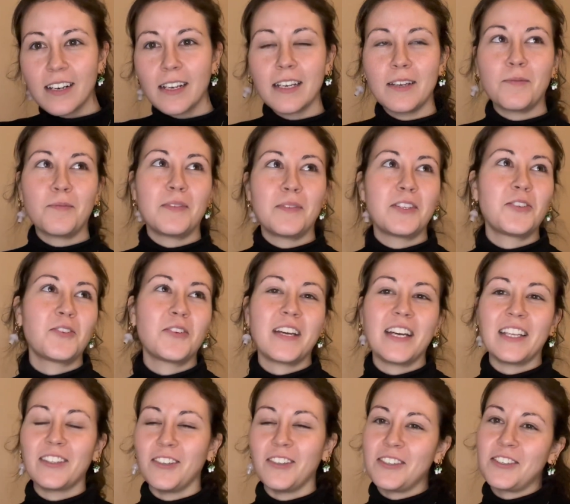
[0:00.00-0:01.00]
and you
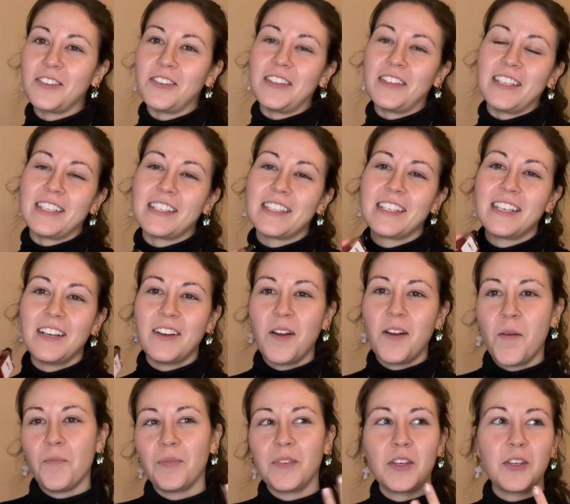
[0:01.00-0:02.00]
get also this,
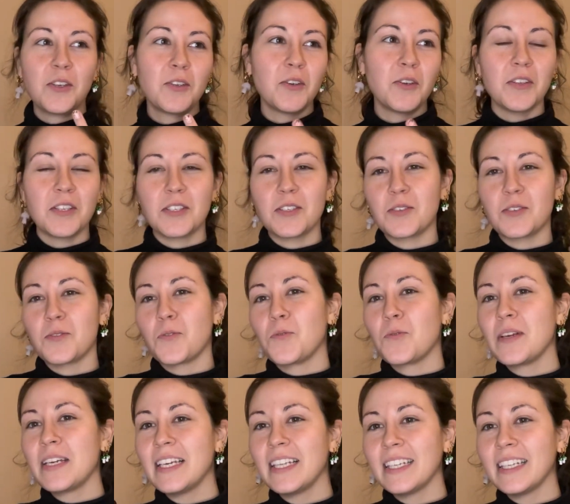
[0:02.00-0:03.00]
you know, this
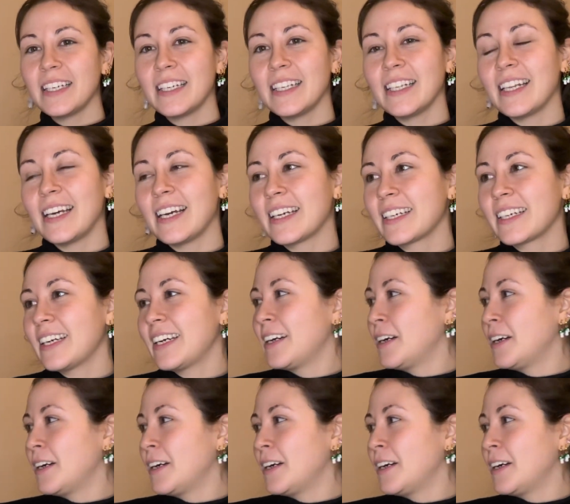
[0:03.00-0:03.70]
really like